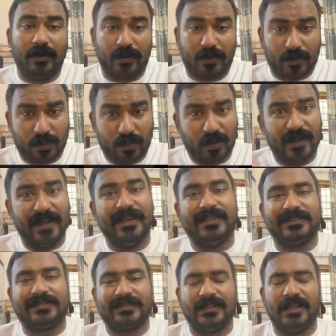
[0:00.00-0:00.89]

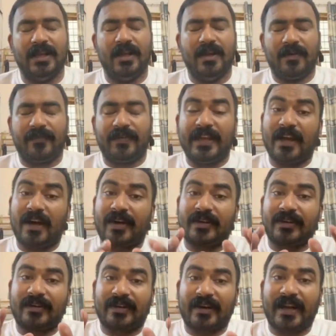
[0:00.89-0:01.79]
rulers. We
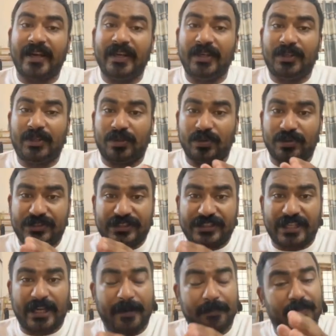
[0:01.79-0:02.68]
are trying to
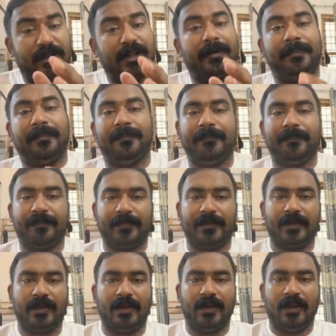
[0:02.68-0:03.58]
shape them.
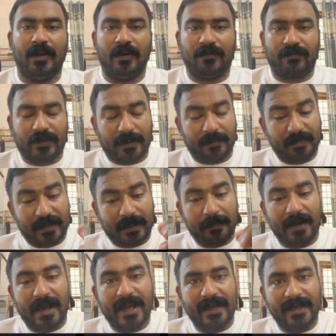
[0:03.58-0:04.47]
From
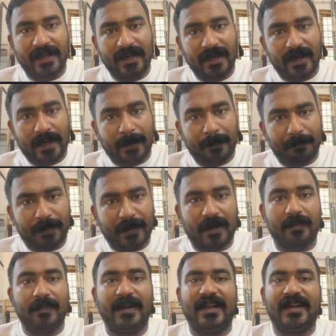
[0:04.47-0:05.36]
demanding a
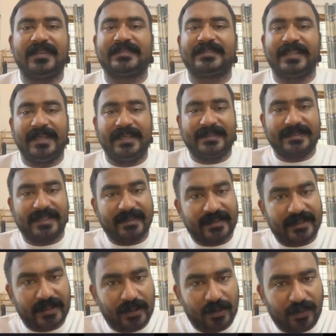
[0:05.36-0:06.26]
permanent seat
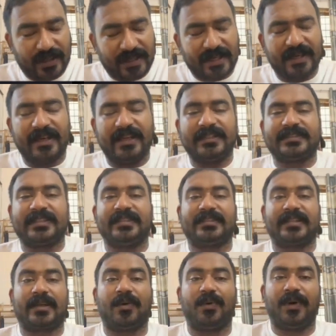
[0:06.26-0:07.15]
at the United
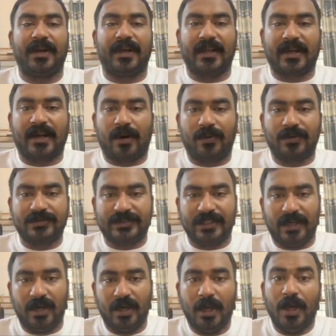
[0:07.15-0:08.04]
Nations Security
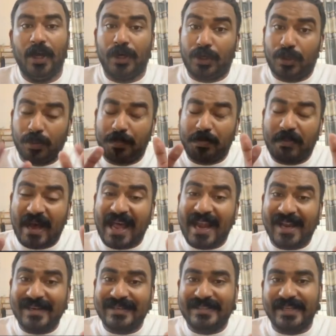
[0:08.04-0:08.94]
Council to
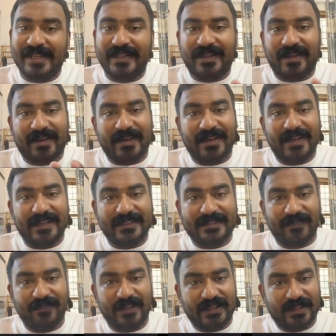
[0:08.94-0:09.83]
balancing the
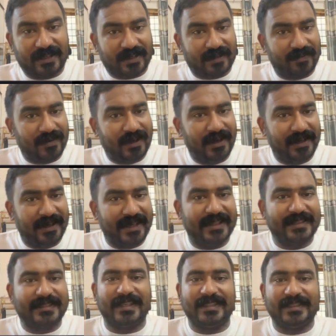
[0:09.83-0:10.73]
relation with the rival
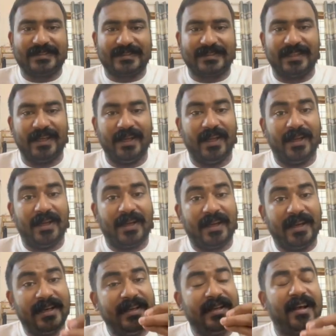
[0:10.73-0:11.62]
nations,
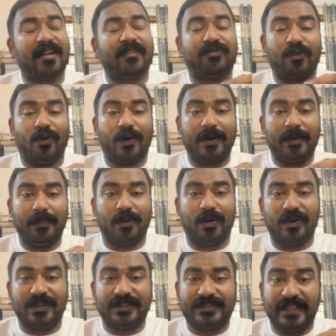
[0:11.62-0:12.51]
India's foreign
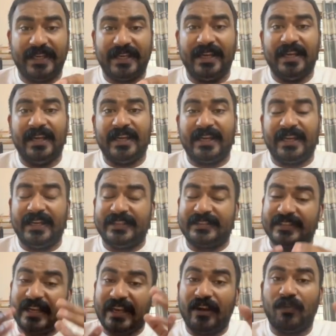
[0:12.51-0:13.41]
policy
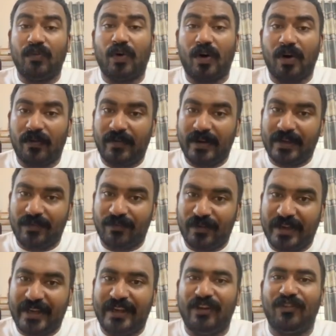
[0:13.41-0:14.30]
is
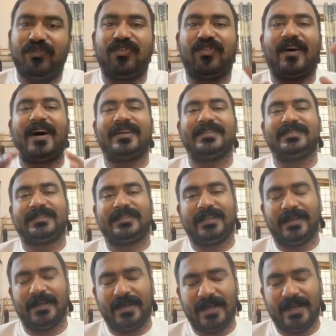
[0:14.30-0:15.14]
evolving very fast.